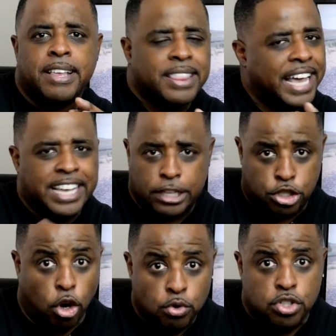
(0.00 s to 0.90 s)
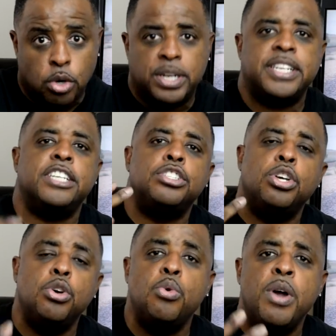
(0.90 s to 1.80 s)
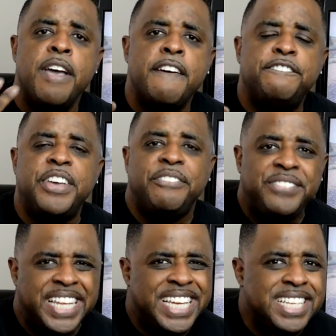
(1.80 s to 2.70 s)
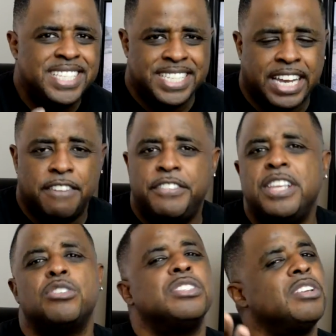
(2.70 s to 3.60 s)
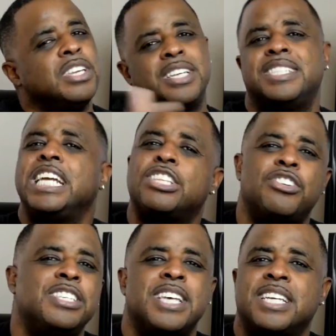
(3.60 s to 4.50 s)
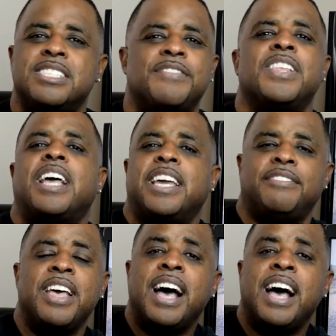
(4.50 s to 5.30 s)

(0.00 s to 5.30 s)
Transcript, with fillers: Like, don't do it. They two fifteen second videos. It's only going to take thirty seconds of your life.